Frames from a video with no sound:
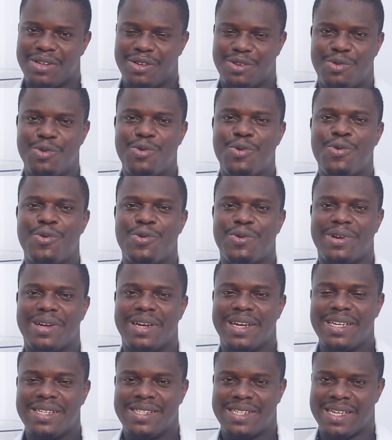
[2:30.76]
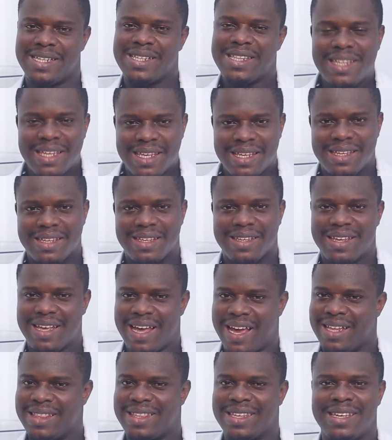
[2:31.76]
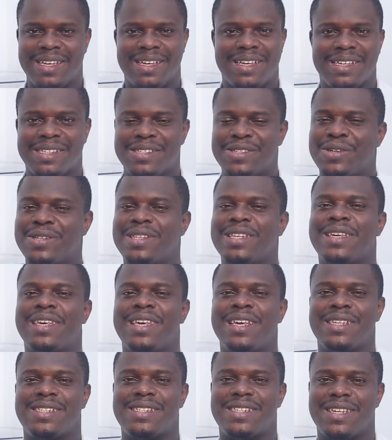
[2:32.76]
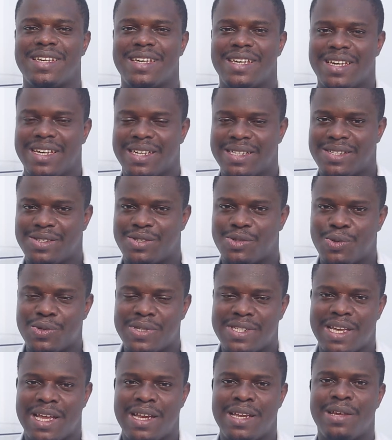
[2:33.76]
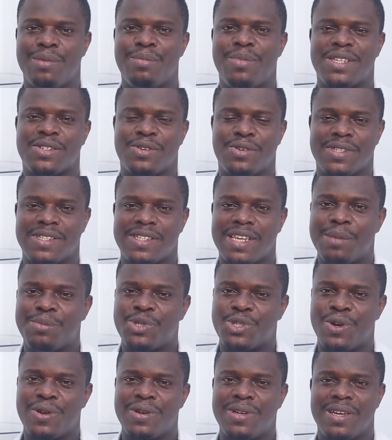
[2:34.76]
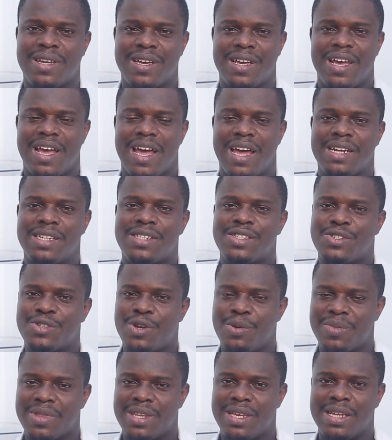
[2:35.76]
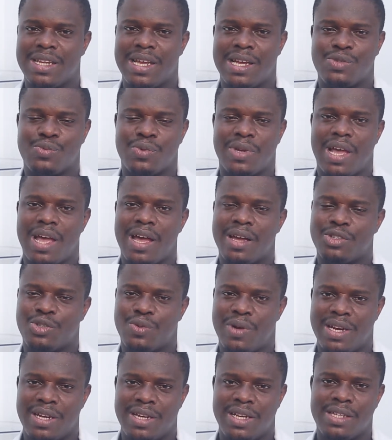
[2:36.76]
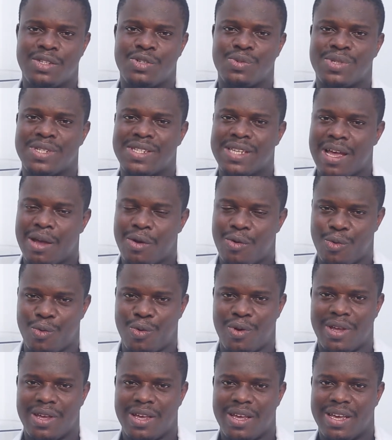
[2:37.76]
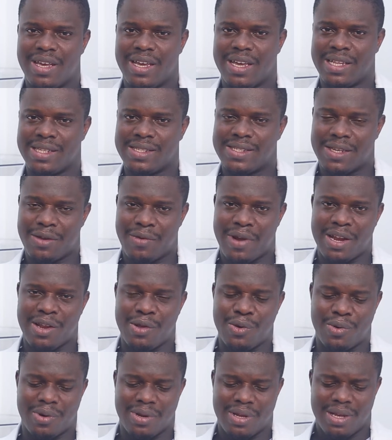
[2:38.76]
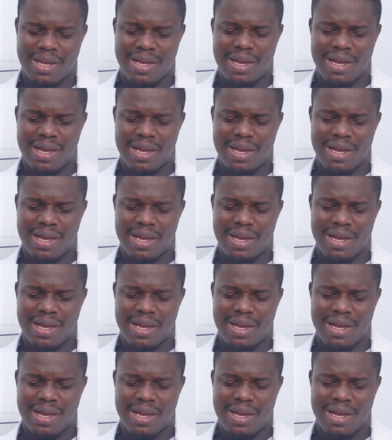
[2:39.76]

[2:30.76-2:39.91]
though recently, I think is not the case. It's totally a misconception, and it's something that we actually need to tackle in Sierra Leone.